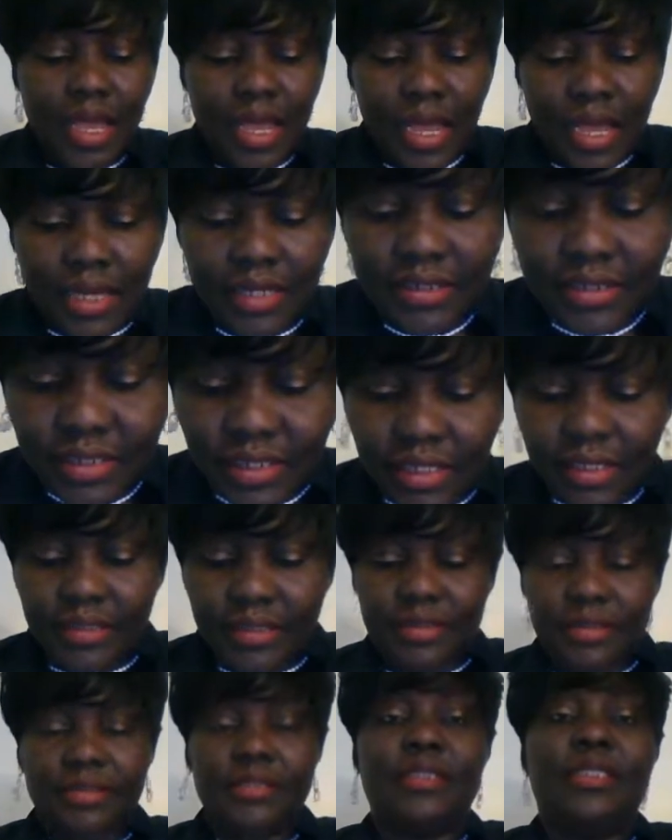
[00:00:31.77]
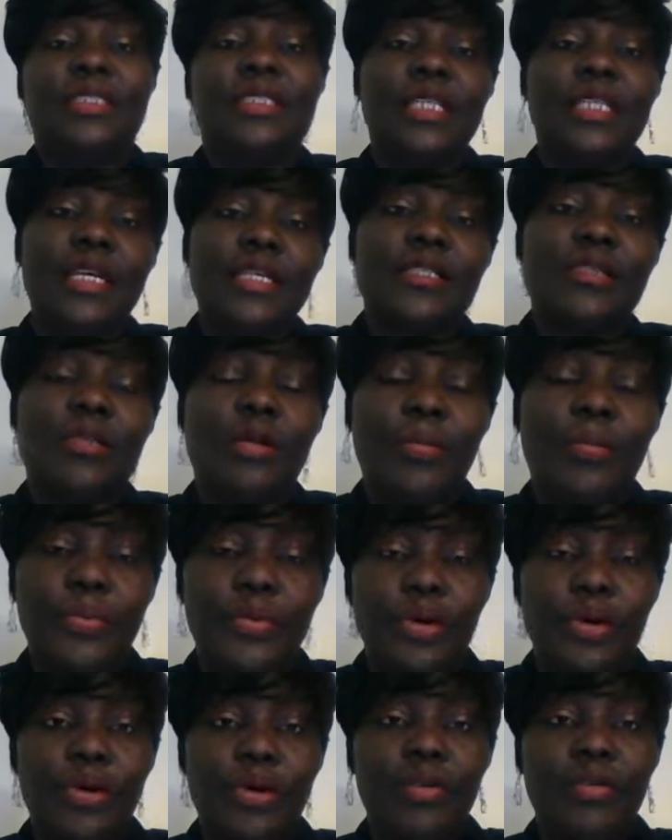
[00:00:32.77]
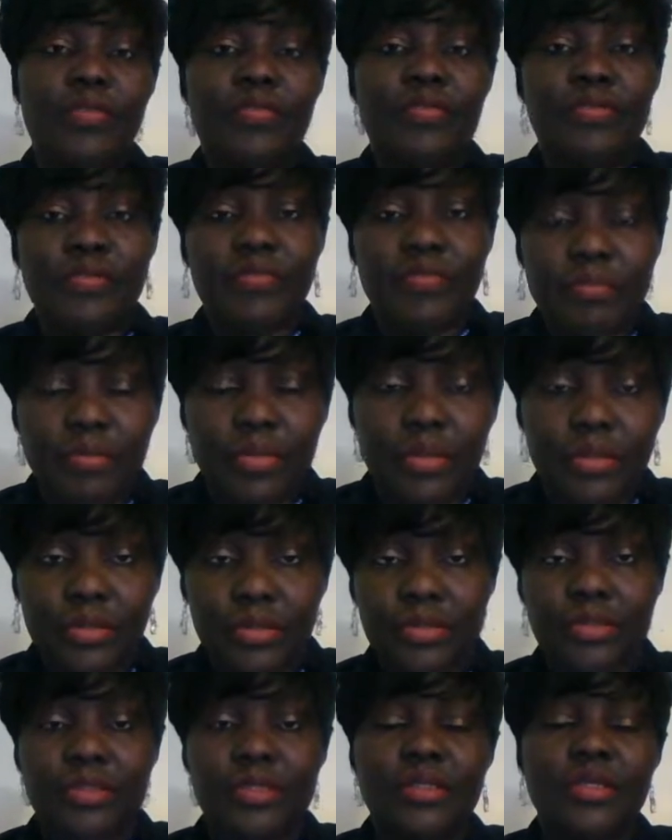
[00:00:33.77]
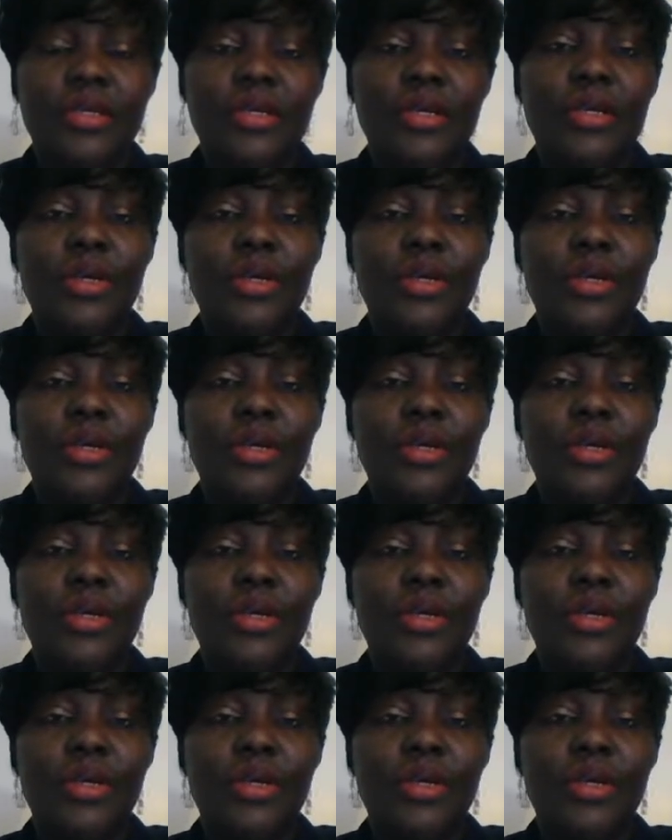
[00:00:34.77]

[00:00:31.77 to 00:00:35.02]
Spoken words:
And then in the next couple of months,